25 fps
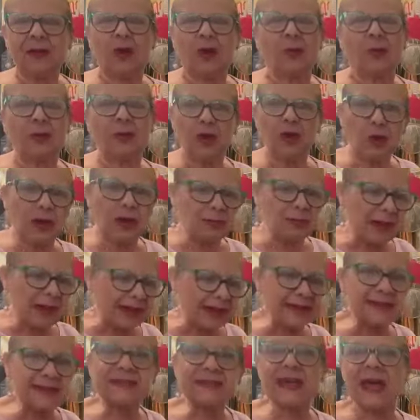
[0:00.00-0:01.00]
Yes. Or you can
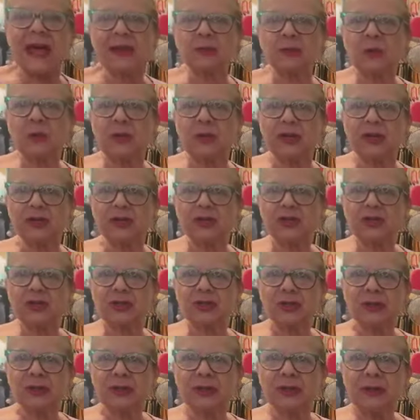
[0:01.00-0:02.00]
make a
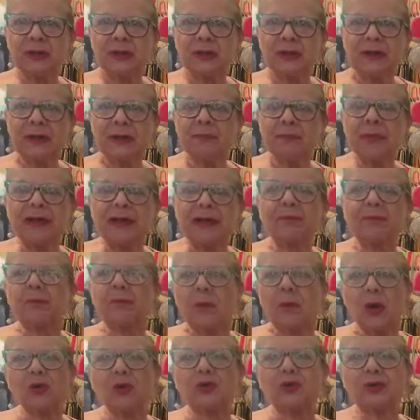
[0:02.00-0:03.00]
sandwich. But
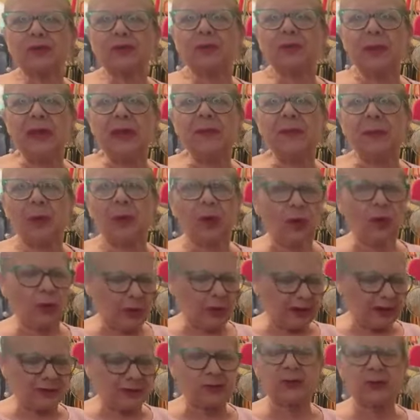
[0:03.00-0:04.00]
most people
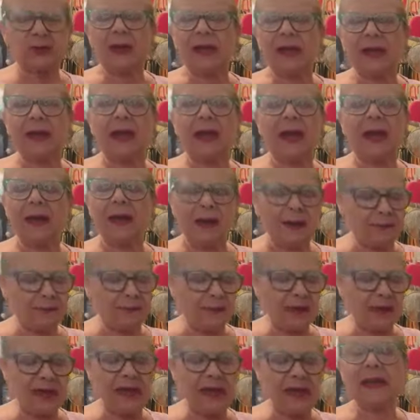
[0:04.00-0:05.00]
drink,
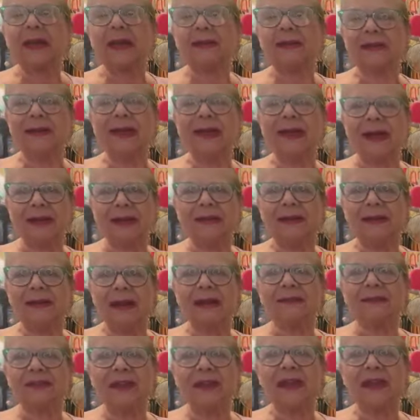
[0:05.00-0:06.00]
um, eat it like
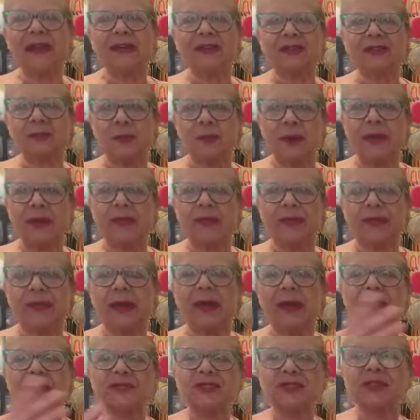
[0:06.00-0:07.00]
like this with
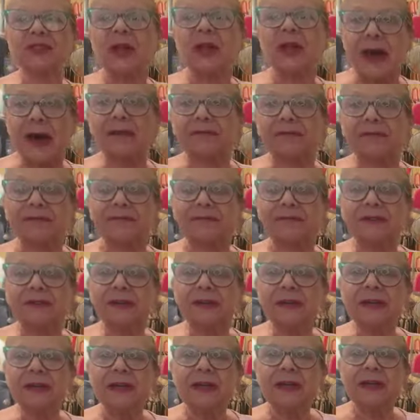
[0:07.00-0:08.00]
the stuff.
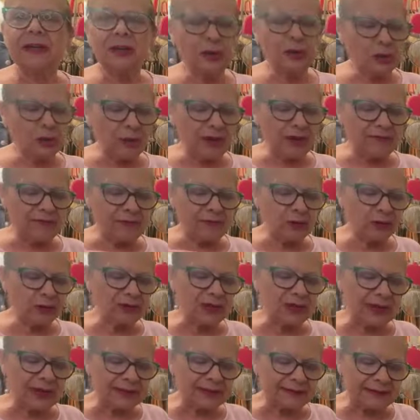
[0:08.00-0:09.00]
You, if you
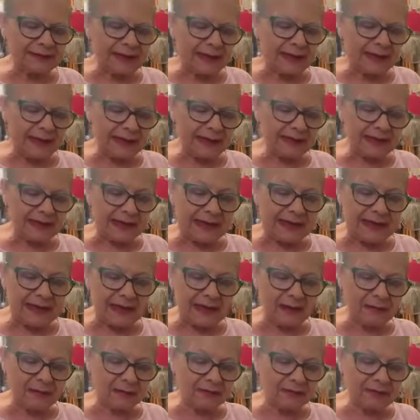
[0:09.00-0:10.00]
take the the
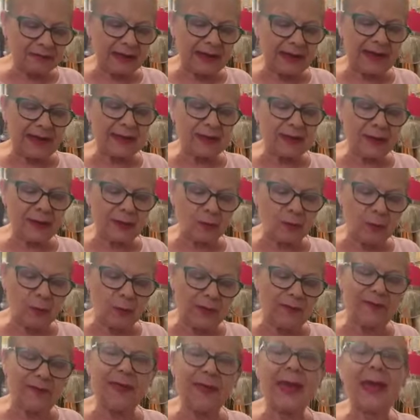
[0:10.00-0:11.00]
gill and
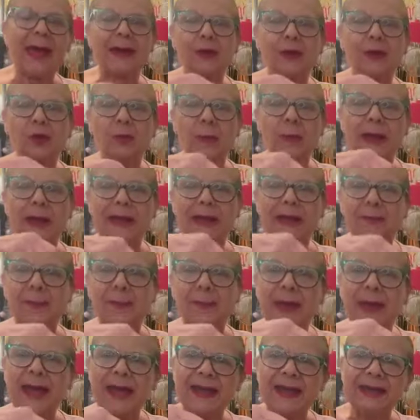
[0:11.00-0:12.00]
with that you make a
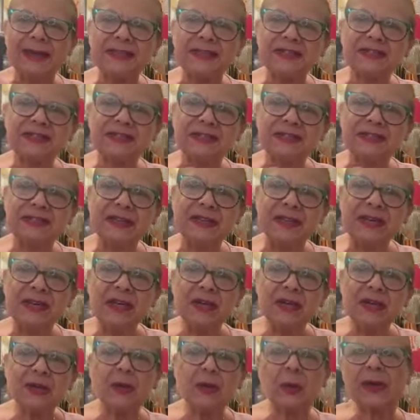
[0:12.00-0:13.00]
paste,
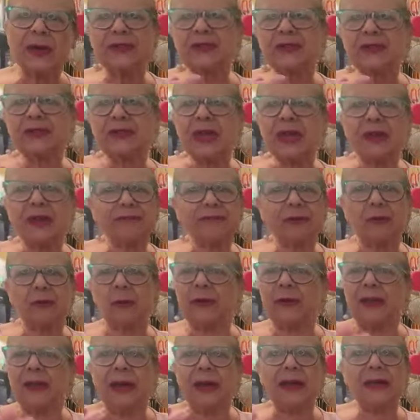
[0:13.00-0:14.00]
you can stuff it
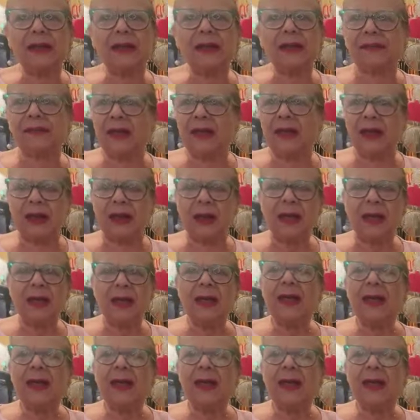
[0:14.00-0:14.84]
with anything,